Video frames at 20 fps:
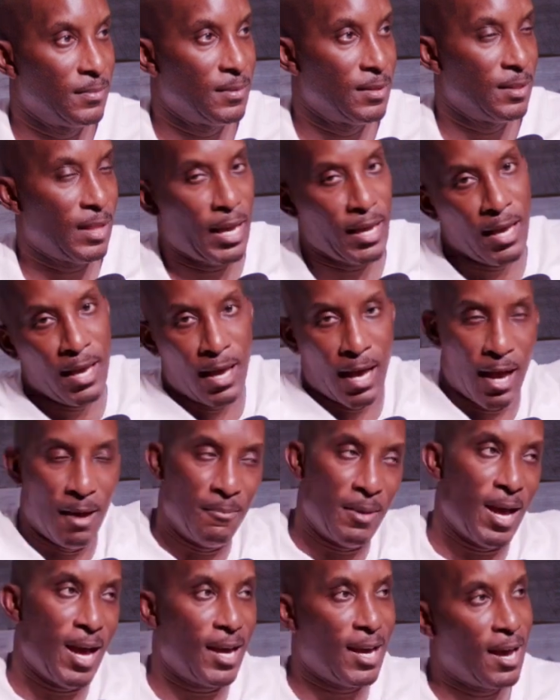Like,
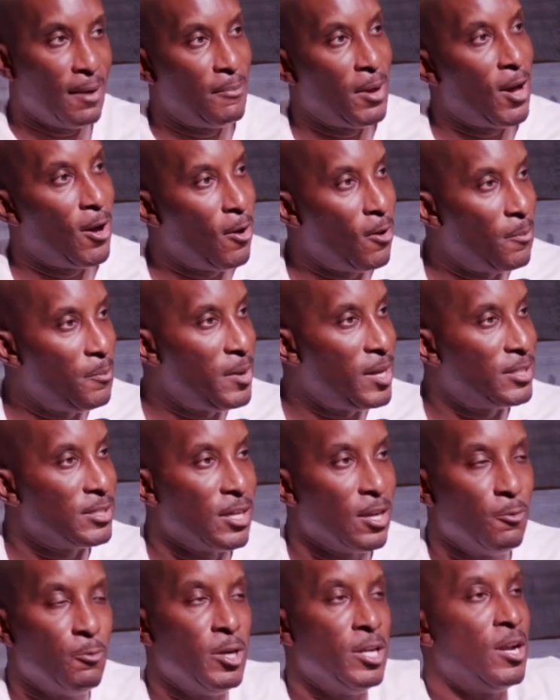I'm, I got my own
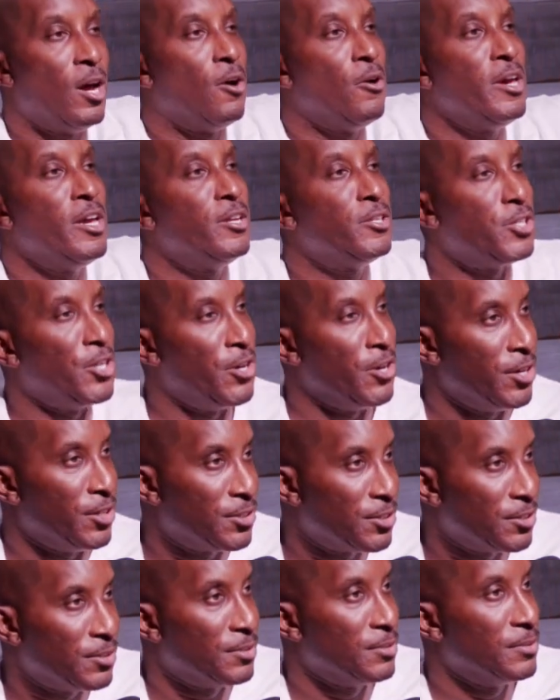business with no insurance